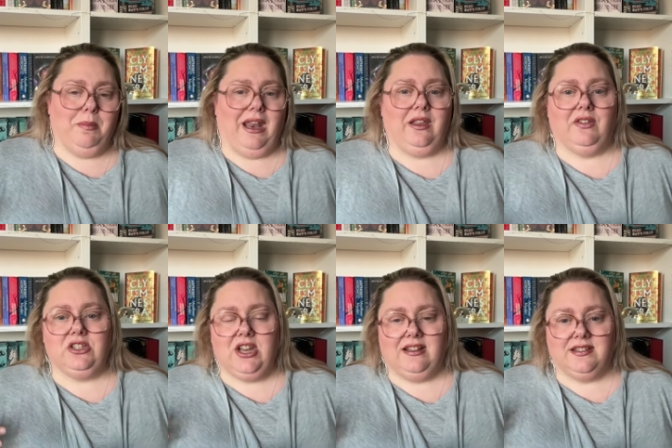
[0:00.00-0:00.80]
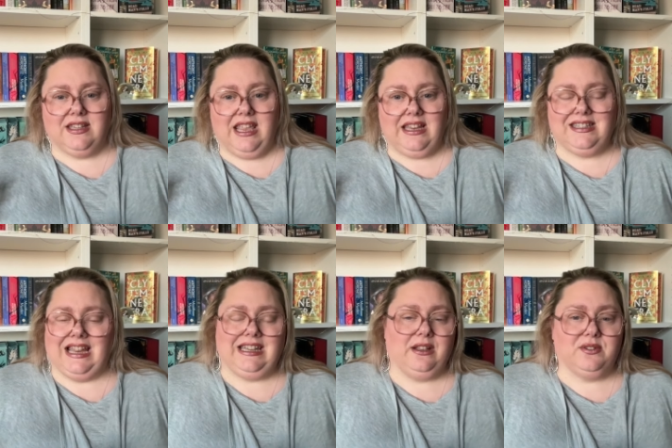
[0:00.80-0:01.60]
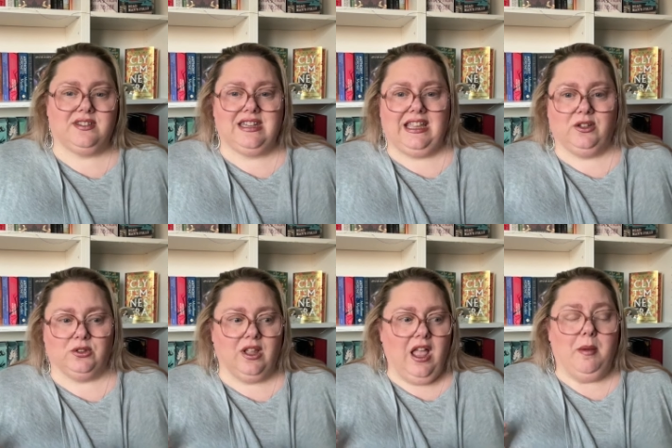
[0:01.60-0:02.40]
Penny Vincenzi, Danielle Steel,